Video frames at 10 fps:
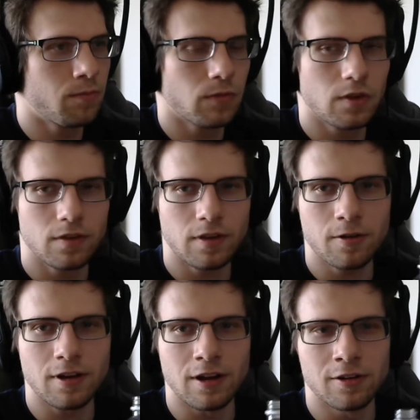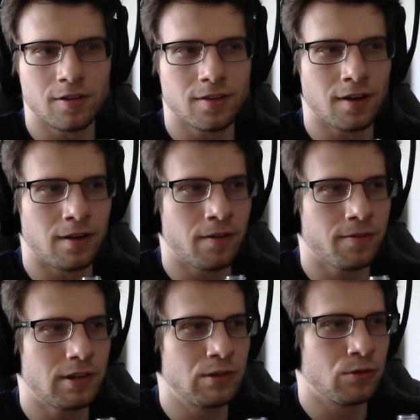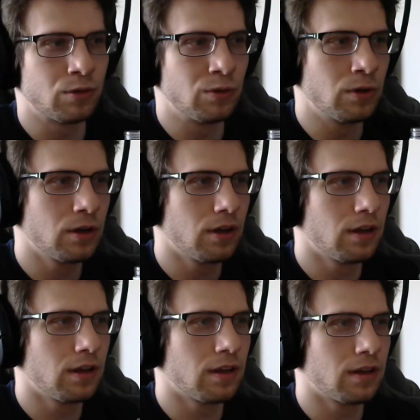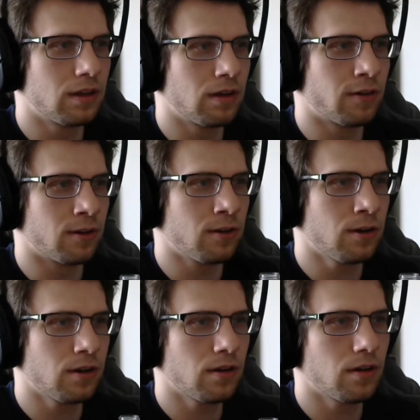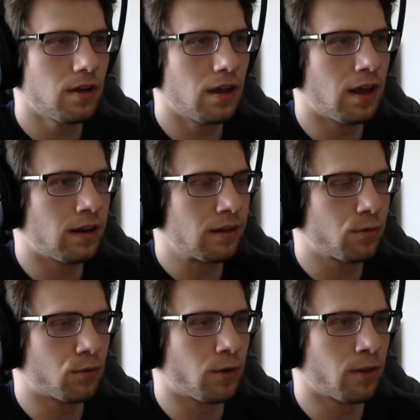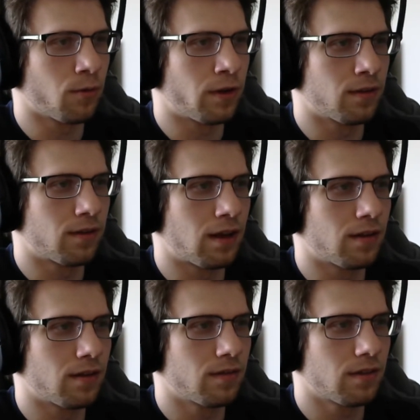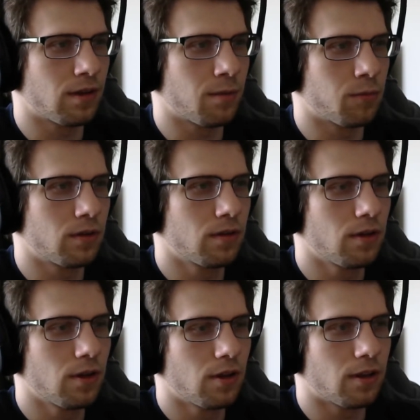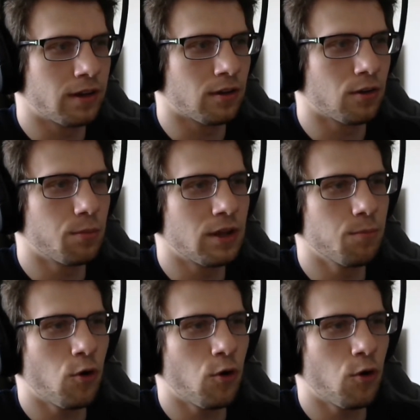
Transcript: sounded interesting enough to give it a look, and this was one of the ones that seemed like it could be more